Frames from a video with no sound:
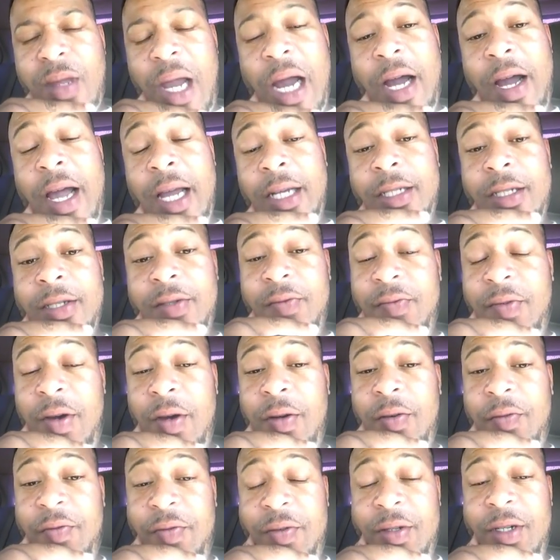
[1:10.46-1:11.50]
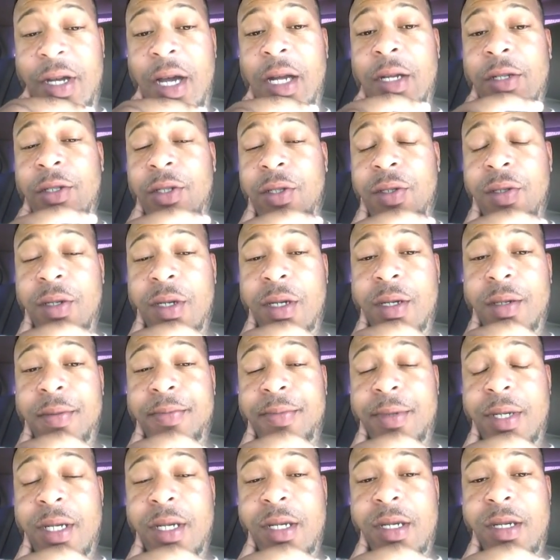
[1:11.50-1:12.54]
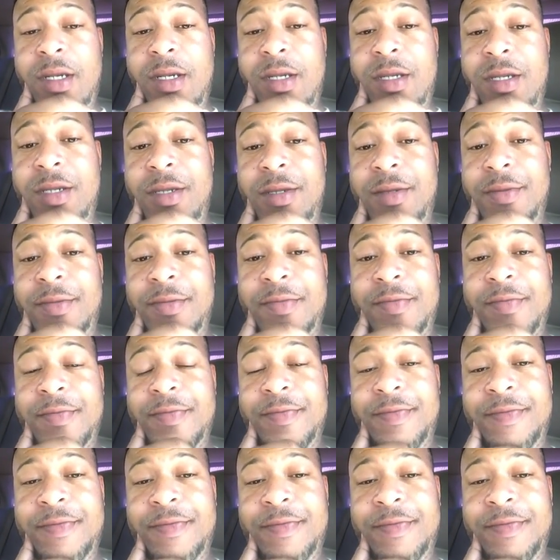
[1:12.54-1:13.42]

actually voted for Donald Trump. I